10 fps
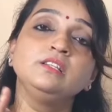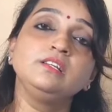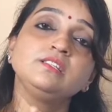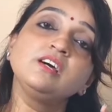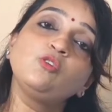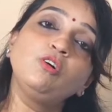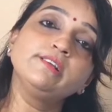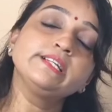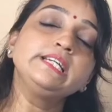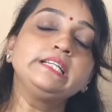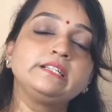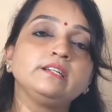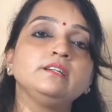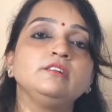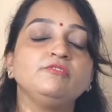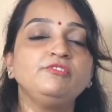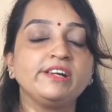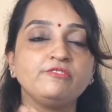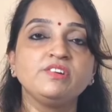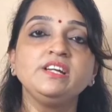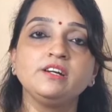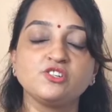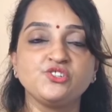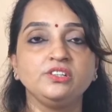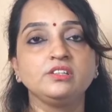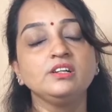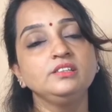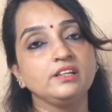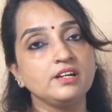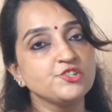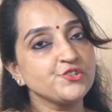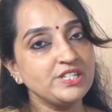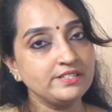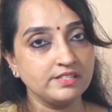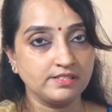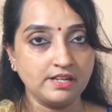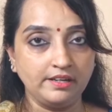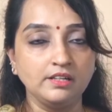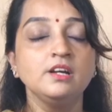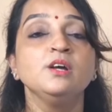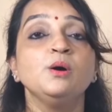These are already written. For every nakshatra, there are trees assigned.